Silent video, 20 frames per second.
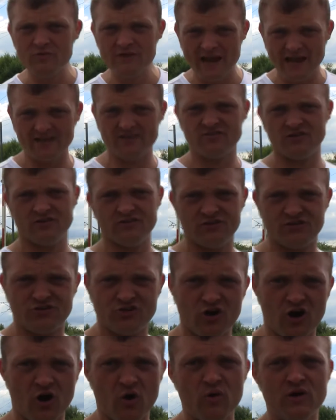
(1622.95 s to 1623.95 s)
next on the
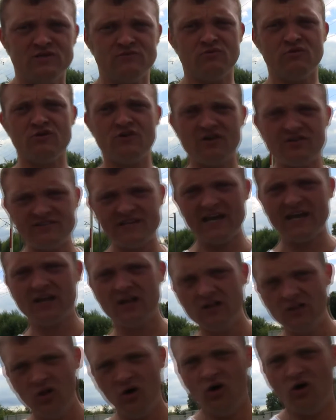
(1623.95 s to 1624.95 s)
show is we're going to take a
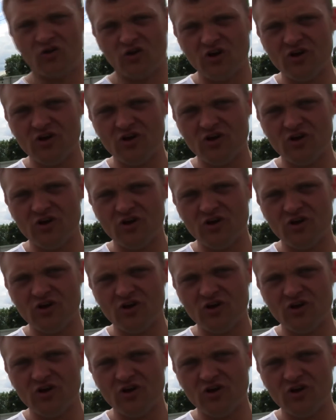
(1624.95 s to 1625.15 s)
look